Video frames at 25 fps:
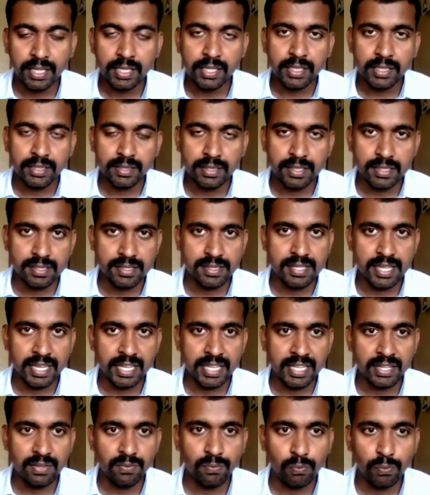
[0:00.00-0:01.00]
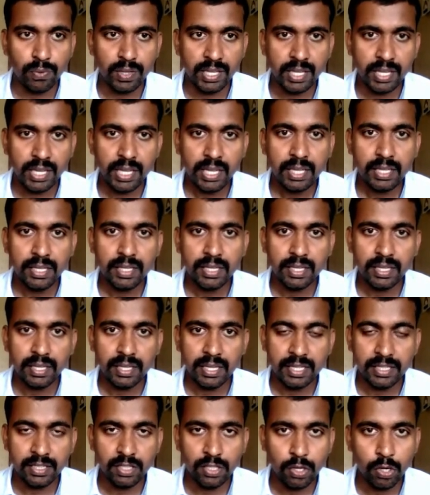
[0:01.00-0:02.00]
The same way in
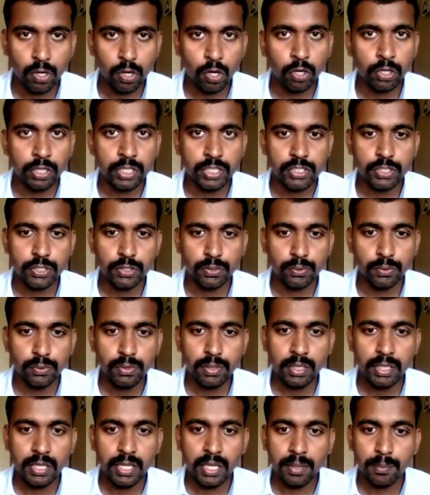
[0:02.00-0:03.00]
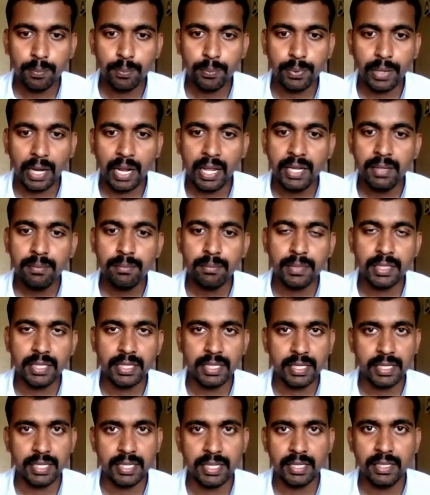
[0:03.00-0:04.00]
longitude, prime
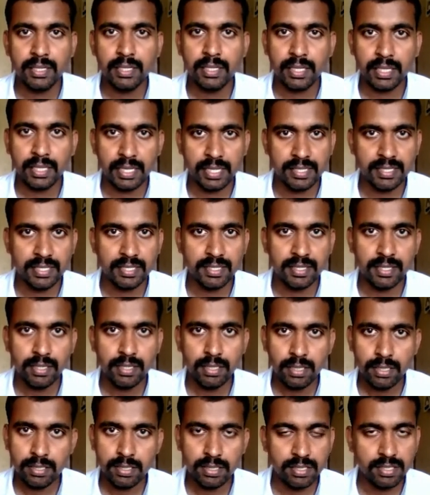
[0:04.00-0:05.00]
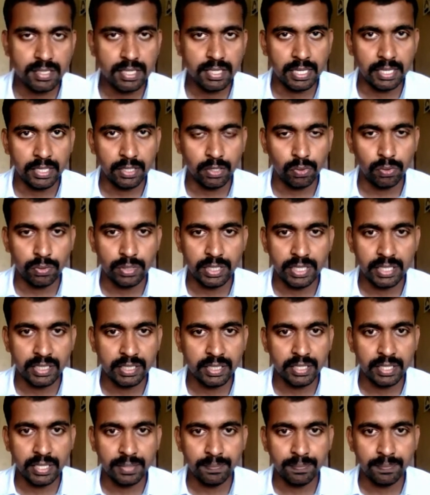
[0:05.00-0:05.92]
meridian is at 0 degree.